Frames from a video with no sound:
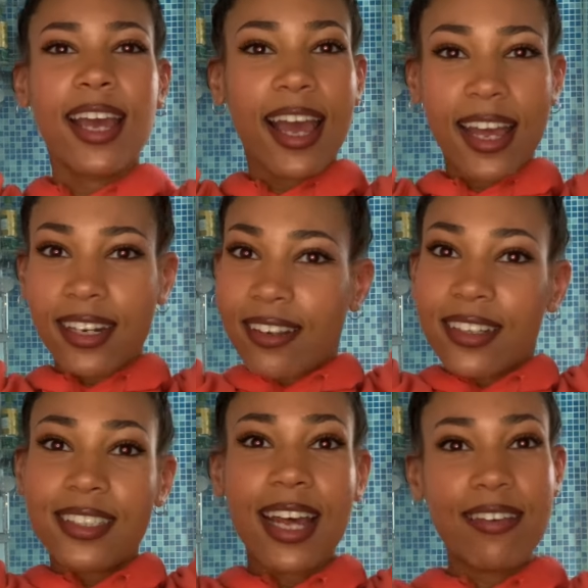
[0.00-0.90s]
And you
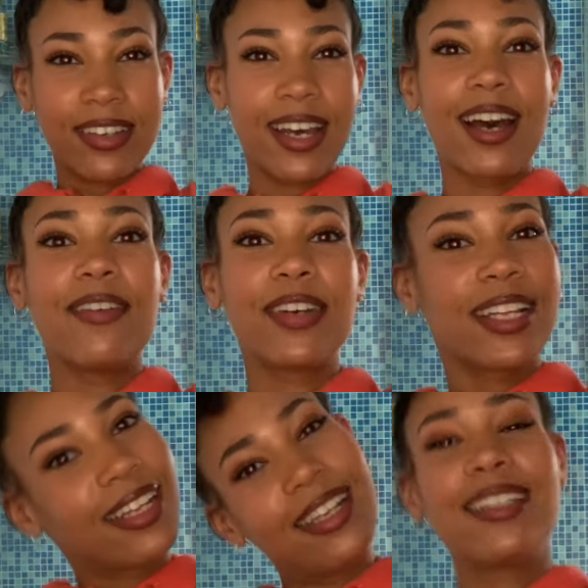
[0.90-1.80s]
just have it up and
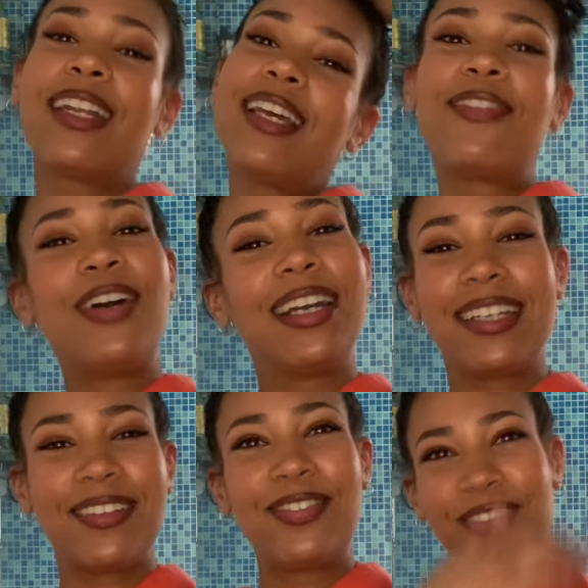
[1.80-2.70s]
then it's like a
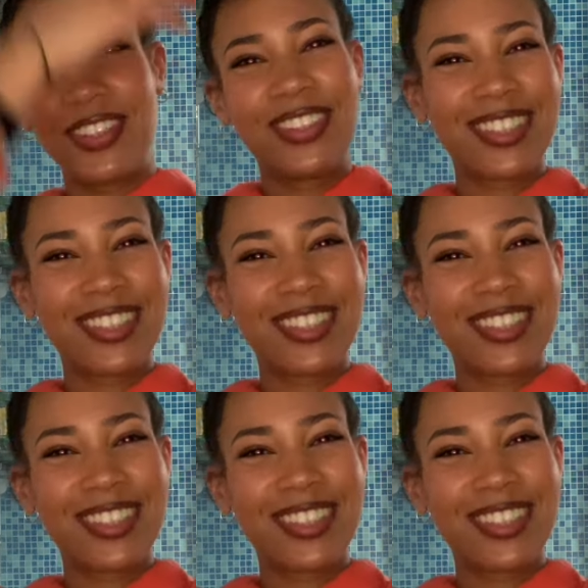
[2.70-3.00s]
pineapple.